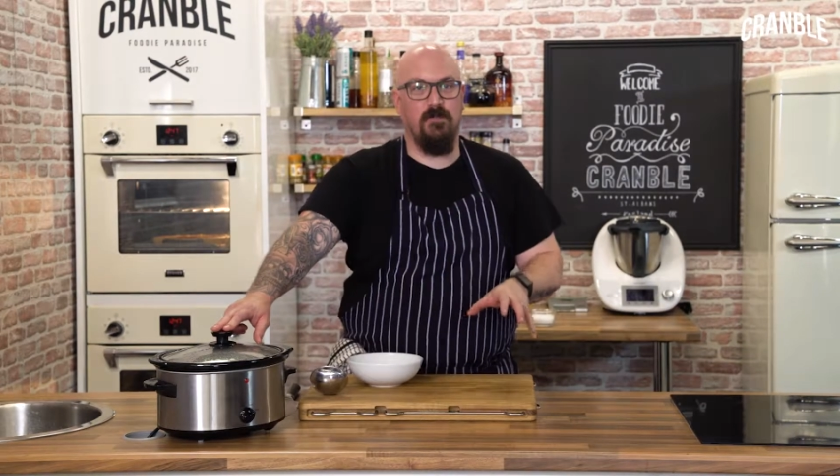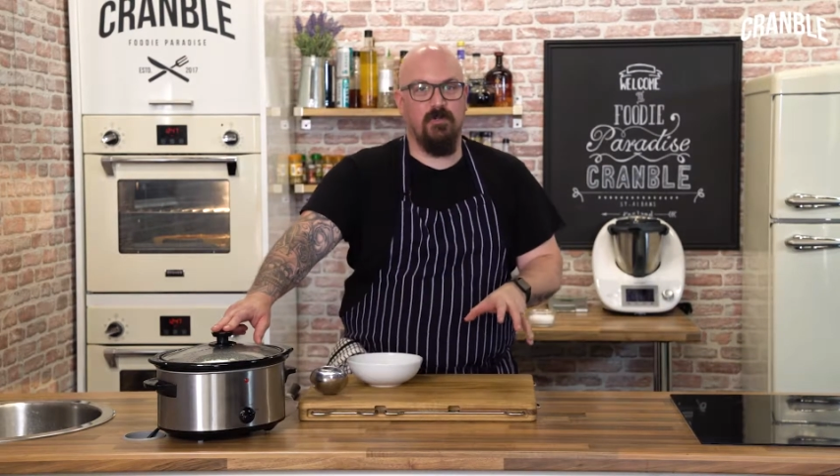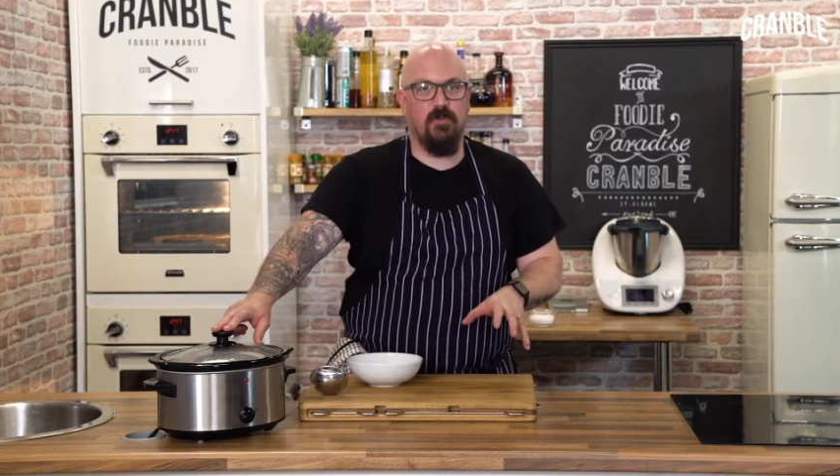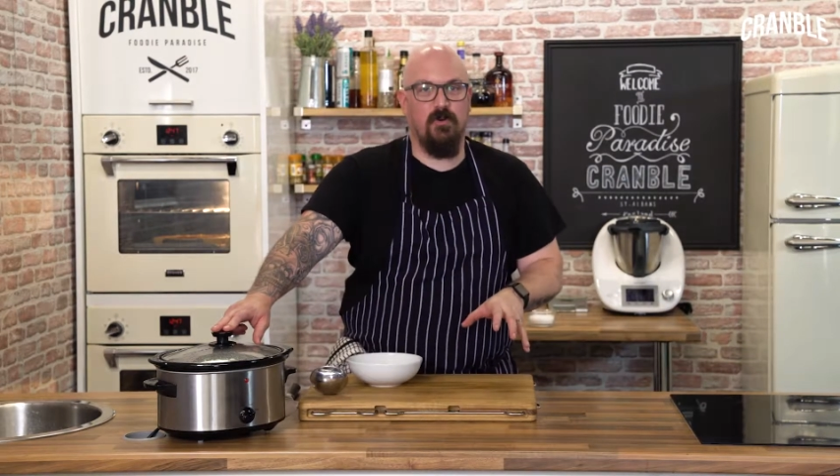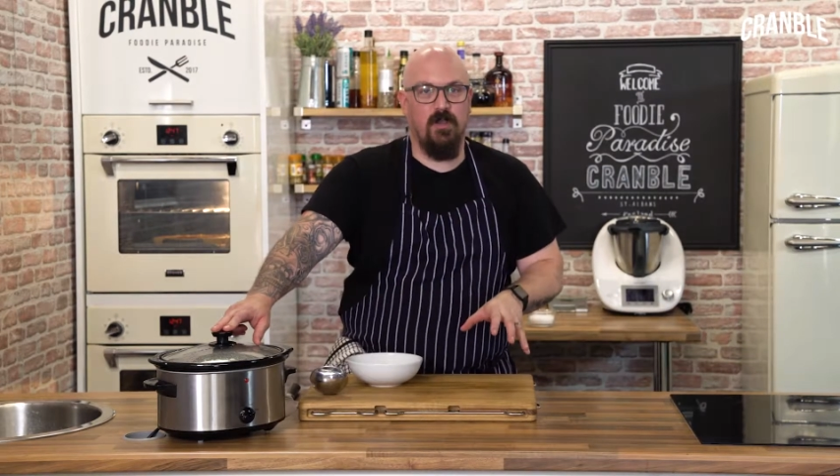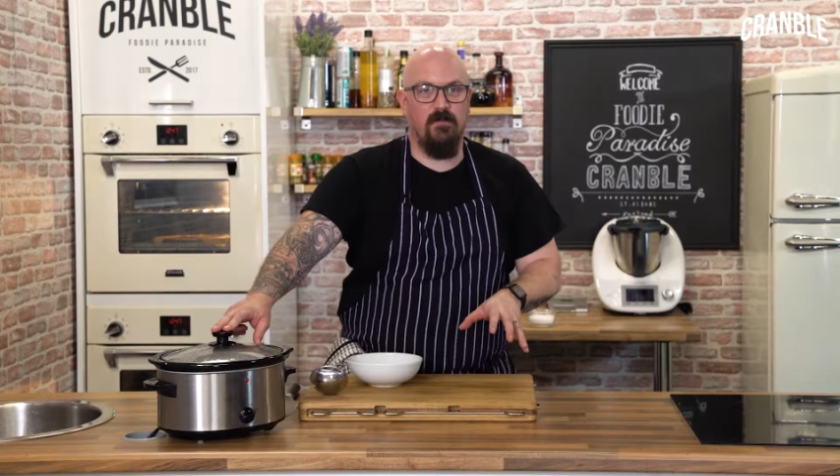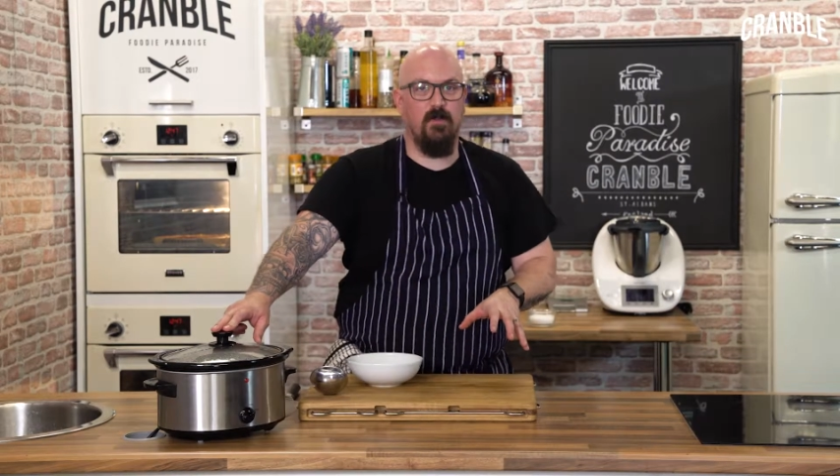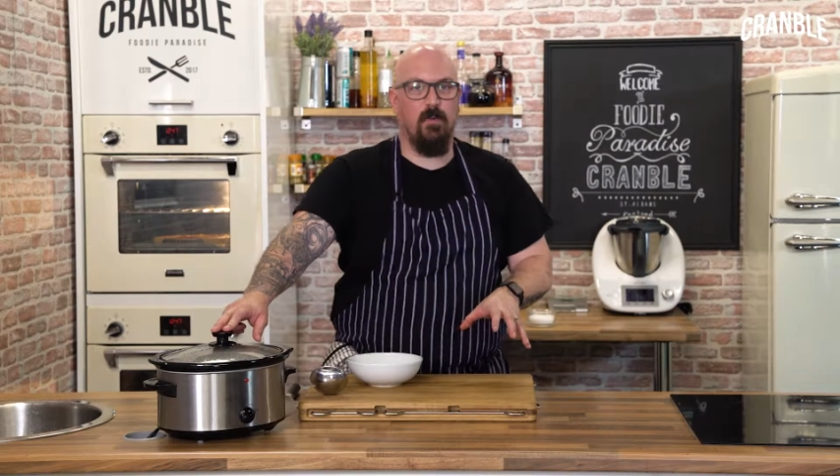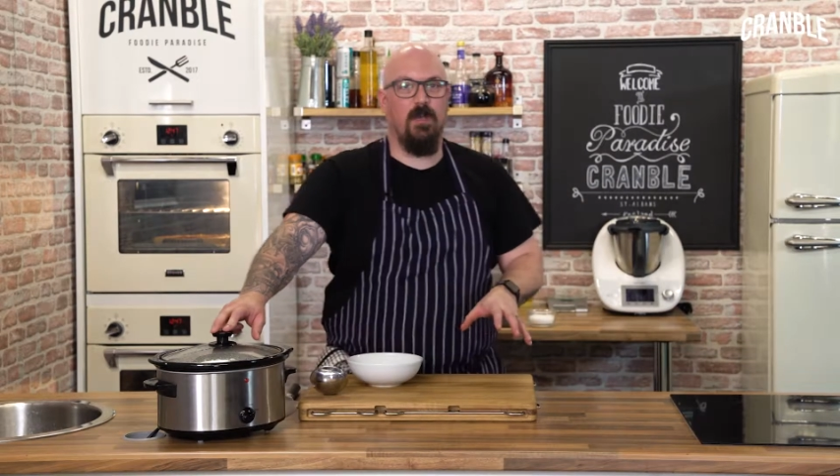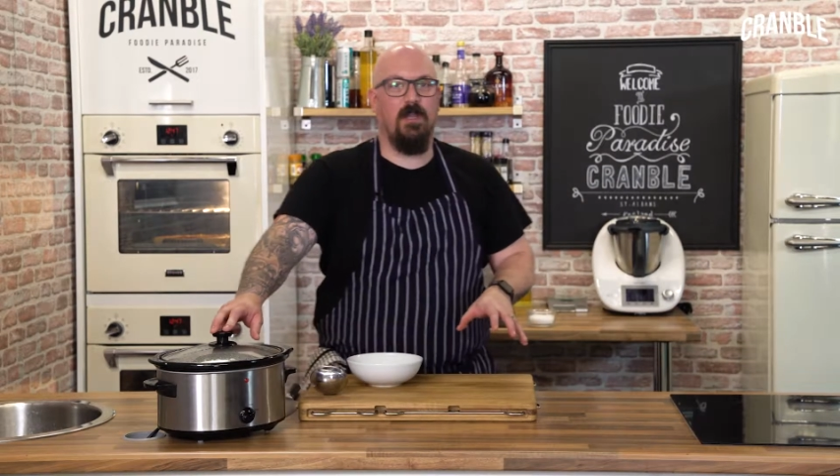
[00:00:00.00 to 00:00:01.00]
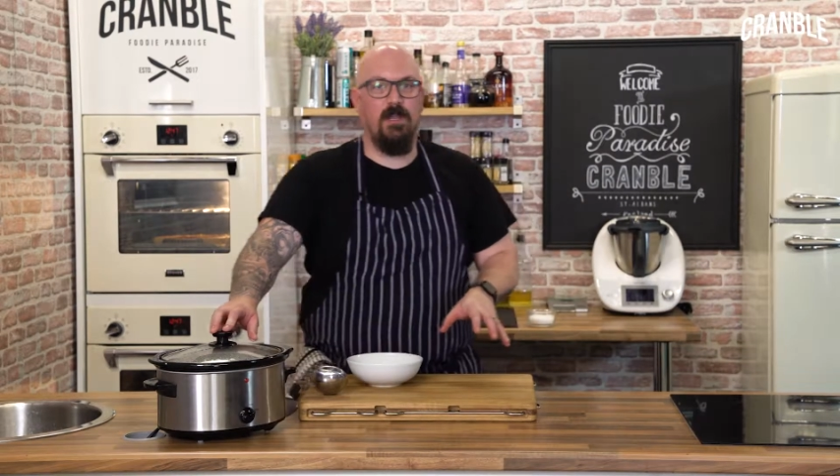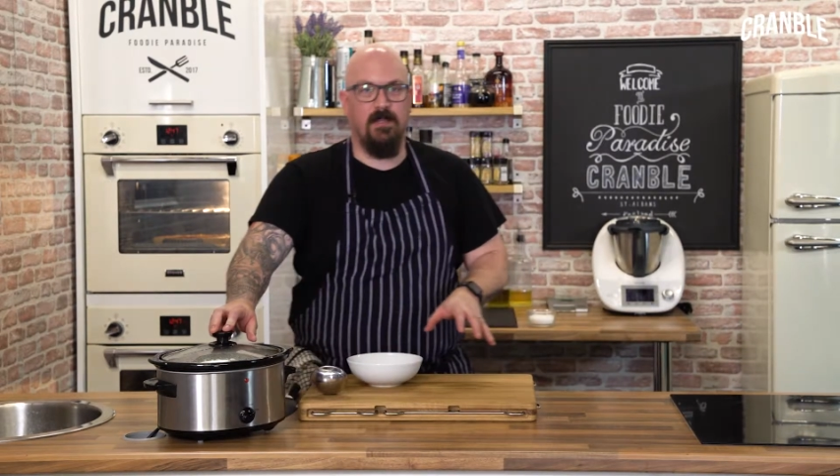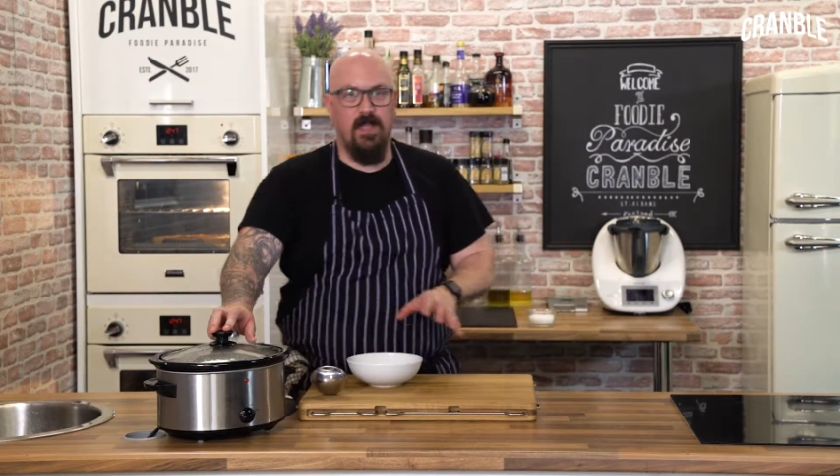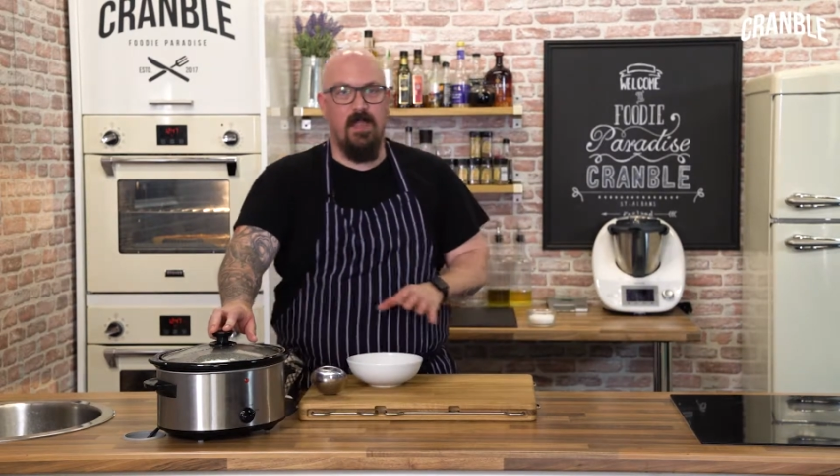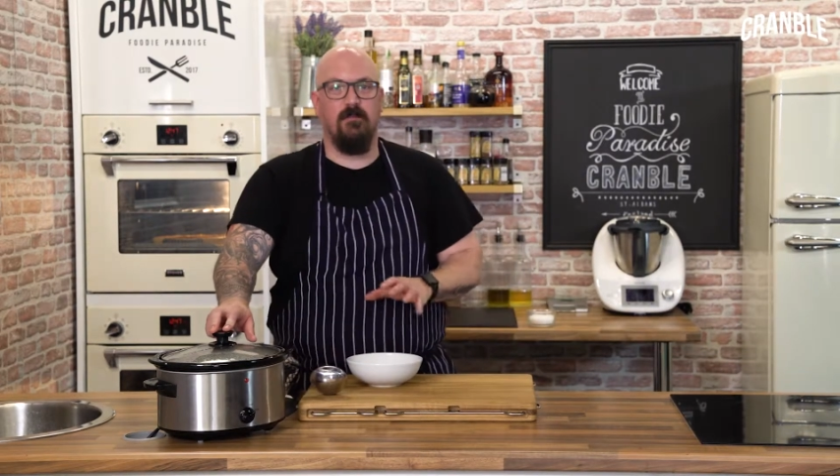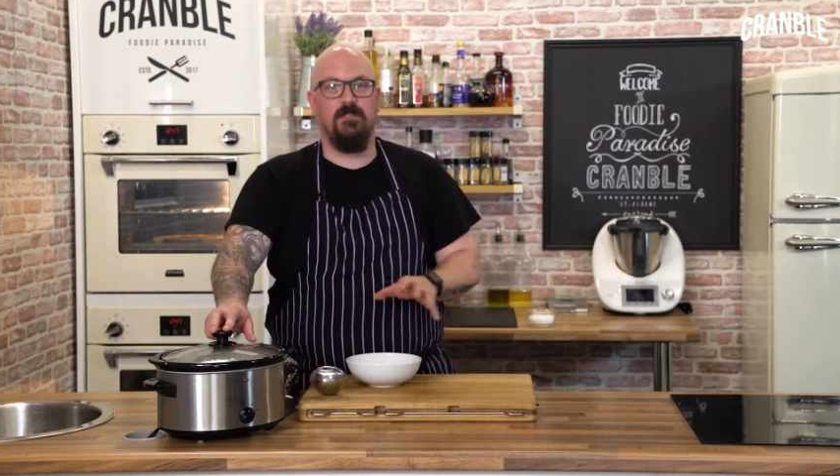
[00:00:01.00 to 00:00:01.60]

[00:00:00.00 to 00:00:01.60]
the majority of your working day,